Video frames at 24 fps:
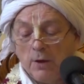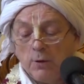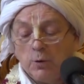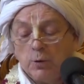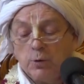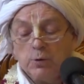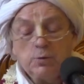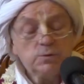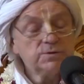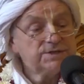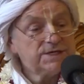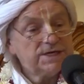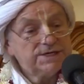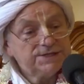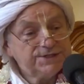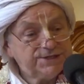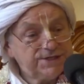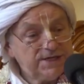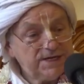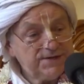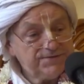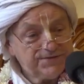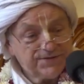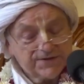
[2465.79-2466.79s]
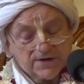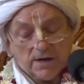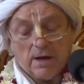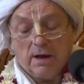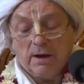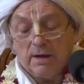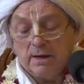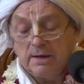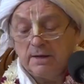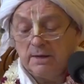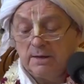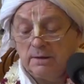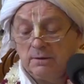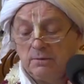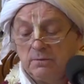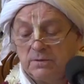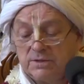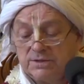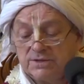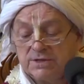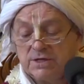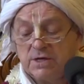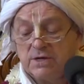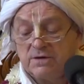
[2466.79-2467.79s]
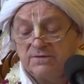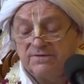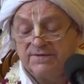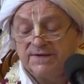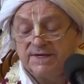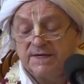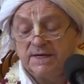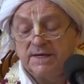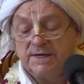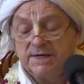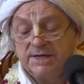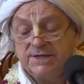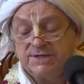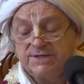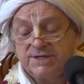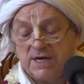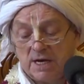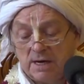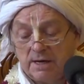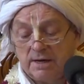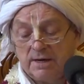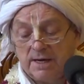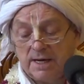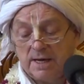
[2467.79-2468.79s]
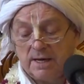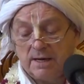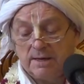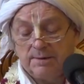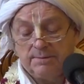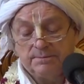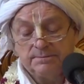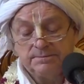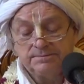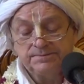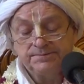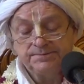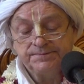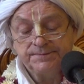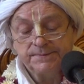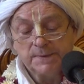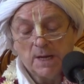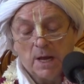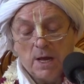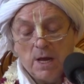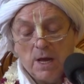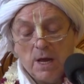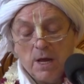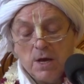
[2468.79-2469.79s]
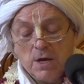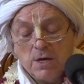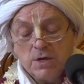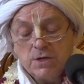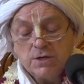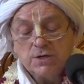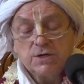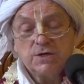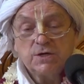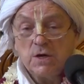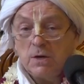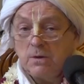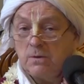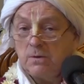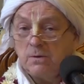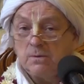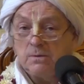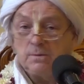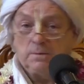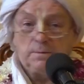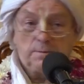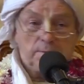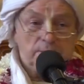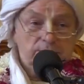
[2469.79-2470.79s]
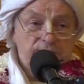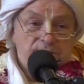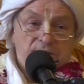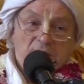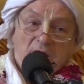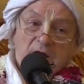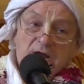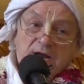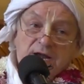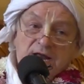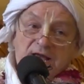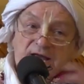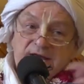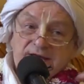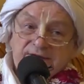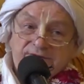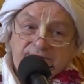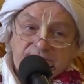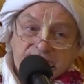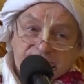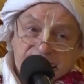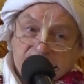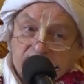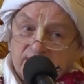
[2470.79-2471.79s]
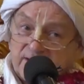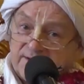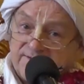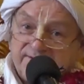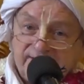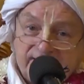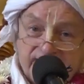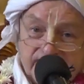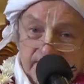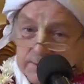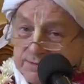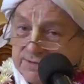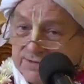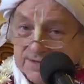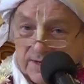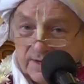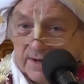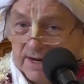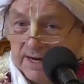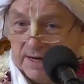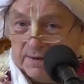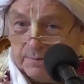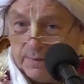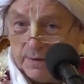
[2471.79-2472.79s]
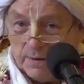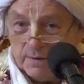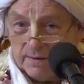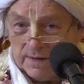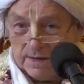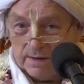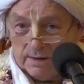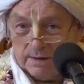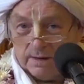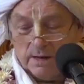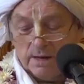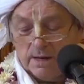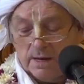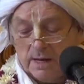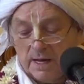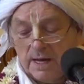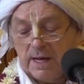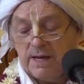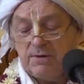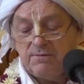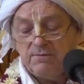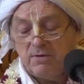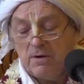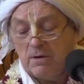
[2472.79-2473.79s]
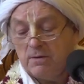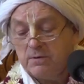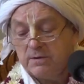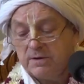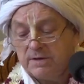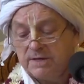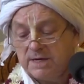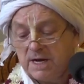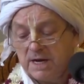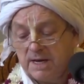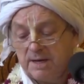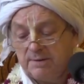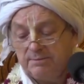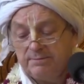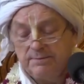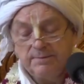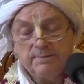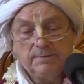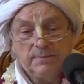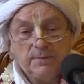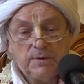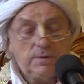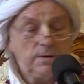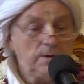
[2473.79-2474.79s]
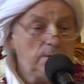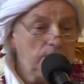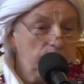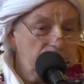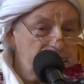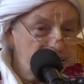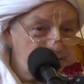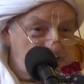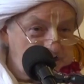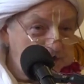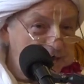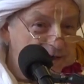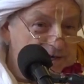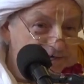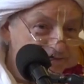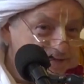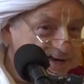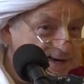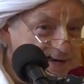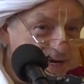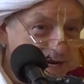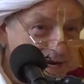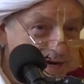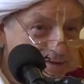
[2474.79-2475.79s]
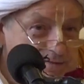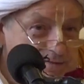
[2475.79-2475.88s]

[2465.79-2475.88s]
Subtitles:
whose chief scholar was Govardhanacharya. So Jayadeva was a Kavi, he was a great poet. He wrote, you know we sing every day,